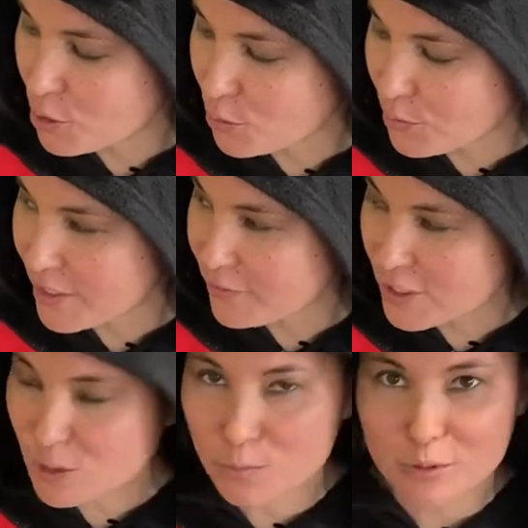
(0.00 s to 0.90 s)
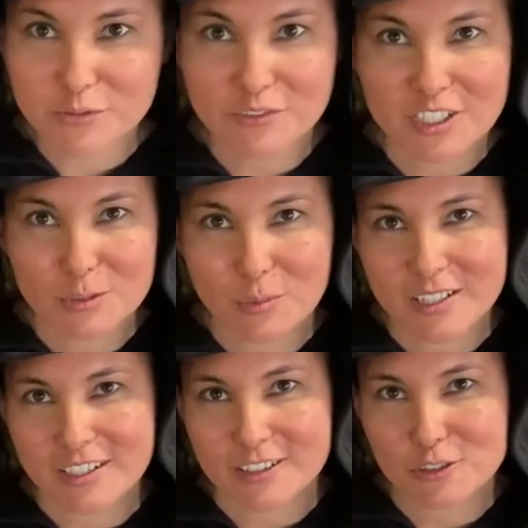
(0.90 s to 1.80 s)
Red Fish, Blue Fish
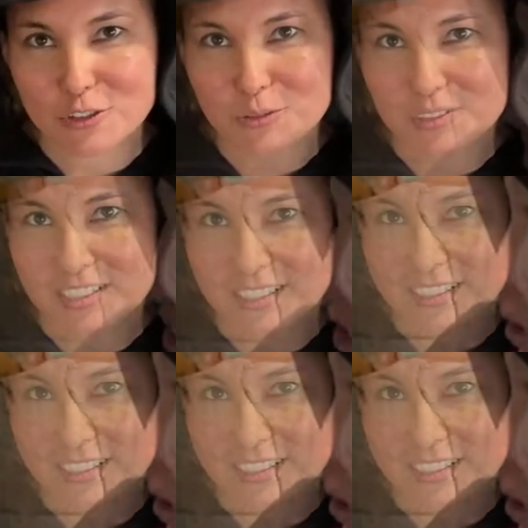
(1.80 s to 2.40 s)
by Dr. Seuss.